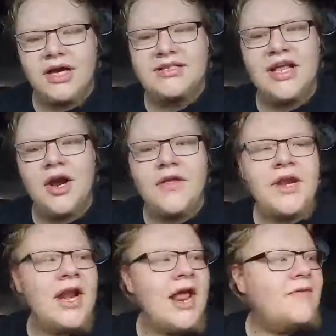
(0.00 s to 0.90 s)
I said the
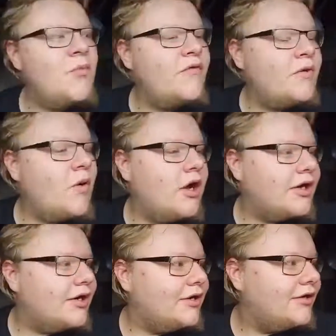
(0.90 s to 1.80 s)
area that didn't have the moving
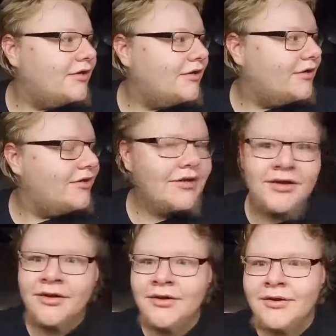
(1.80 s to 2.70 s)
waters.
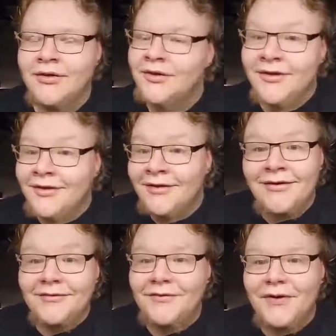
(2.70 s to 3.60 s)

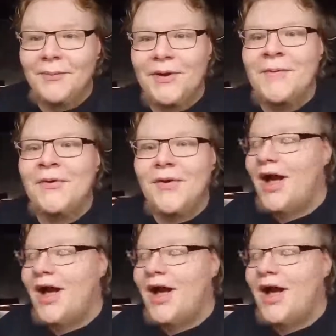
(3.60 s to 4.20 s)
Fucking put him on the